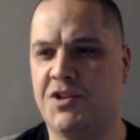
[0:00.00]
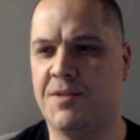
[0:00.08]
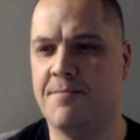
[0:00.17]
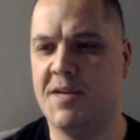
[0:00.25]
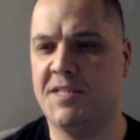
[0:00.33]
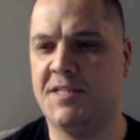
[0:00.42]

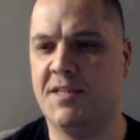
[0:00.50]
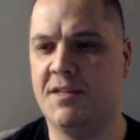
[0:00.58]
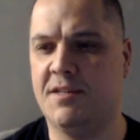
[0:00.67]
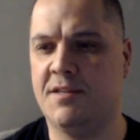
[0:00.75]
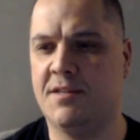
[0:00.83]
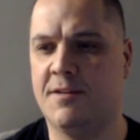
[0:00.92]

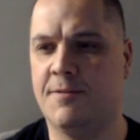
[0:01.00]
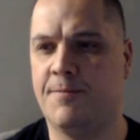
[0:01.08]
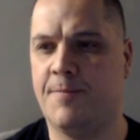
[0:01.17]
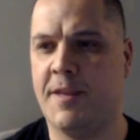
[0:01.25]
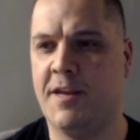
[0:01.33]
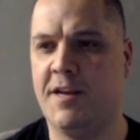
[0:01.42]
misses,
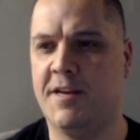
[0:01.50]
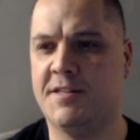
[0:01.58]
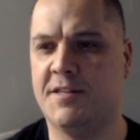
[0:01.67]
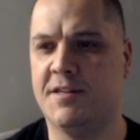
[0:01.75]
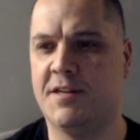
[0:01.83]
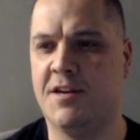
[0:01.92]
he has
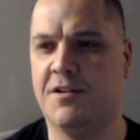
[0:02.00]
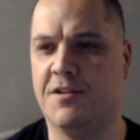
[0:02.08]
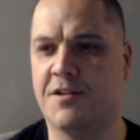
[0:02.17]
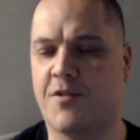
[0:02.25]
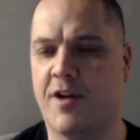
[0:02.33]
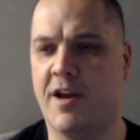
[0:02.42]
to kill
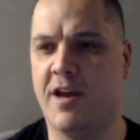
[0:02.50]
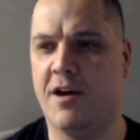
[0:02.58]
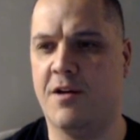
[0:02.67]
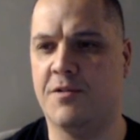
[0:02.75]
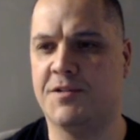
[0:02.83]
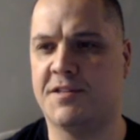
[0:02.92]
the
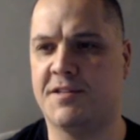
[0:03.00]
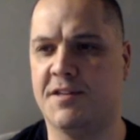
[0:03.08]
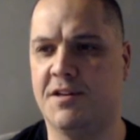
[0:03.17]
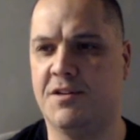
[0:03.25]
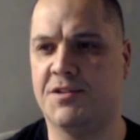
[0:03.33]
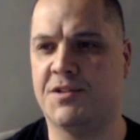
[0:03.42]
Greyhound
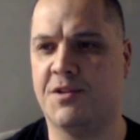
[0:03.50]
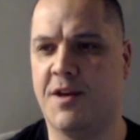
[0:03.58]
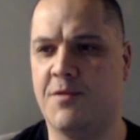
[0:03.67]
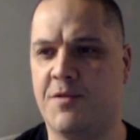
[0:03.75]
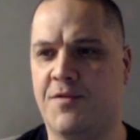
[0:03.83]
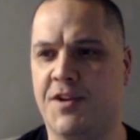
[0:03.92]
still, so
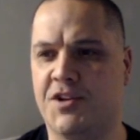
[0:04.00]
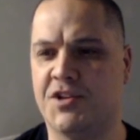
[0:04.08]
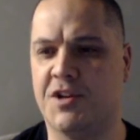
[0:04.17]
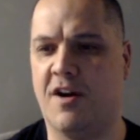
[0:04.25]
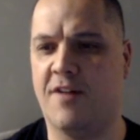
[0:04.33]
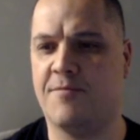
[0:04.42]
that would finish
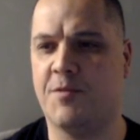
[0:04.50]
it off.